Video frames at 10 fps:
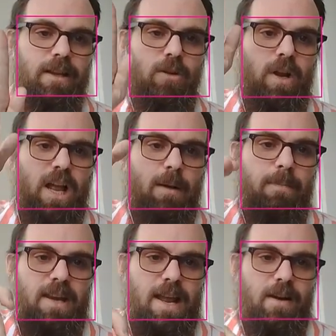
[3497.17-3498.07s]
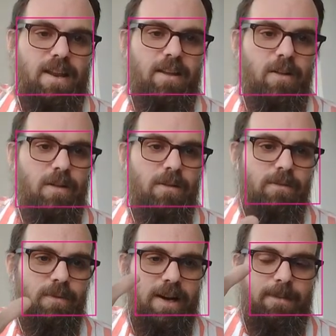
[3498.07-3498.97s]
up and down a hill,
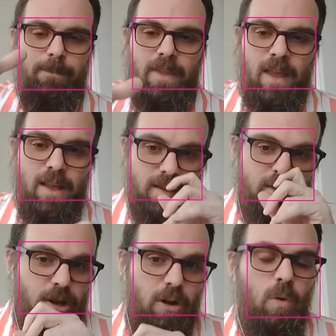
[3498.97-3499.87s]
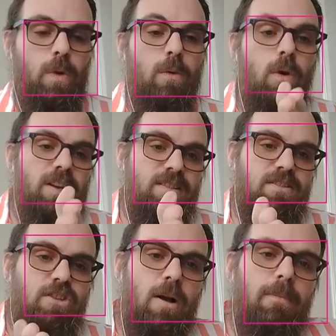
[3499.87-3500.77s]
right? So we want to
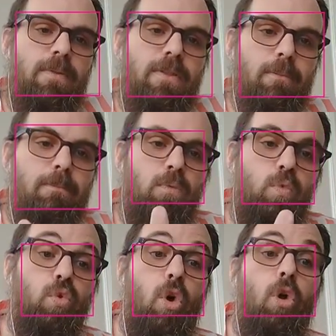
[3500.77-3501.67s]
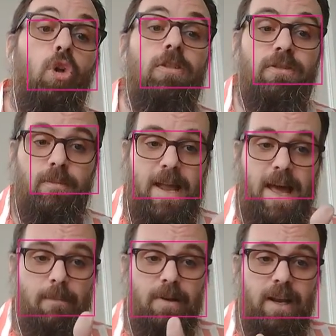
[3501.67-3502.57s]
stop the roll from
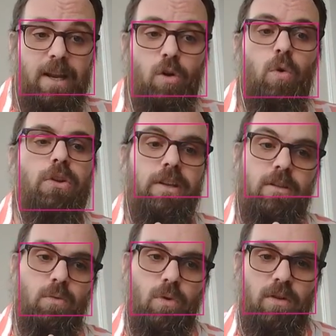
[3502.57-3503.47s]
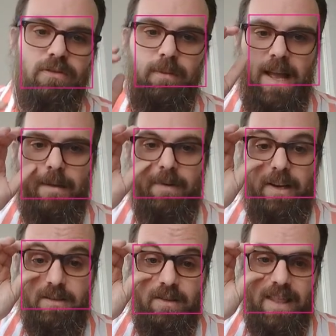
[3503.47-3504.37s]
happening and only the roll from
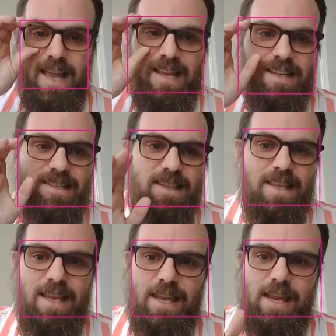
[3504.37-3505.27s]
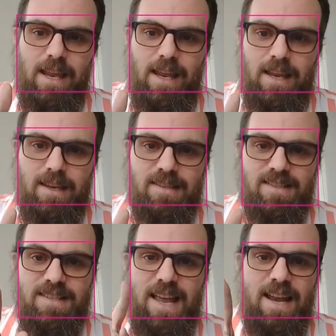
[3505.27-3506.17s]
happening. So that is the
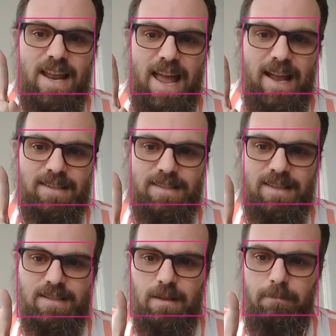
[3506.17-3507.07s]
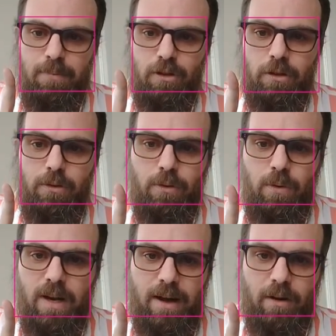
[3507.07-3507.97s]
Z axis. It's the
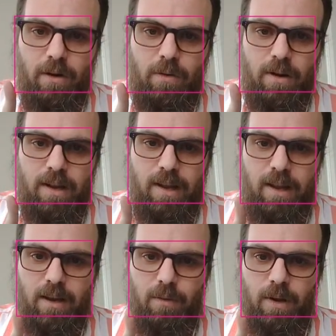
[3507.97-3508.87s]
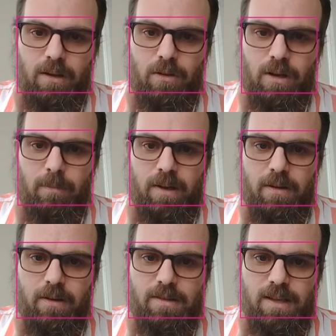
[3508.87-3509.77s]
blue arrow, and we can look up
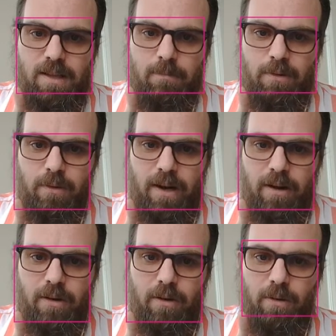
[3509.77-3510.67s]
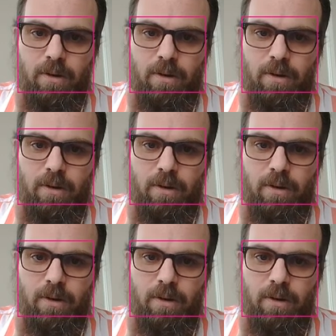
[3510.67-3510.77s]
here and see the blue arrow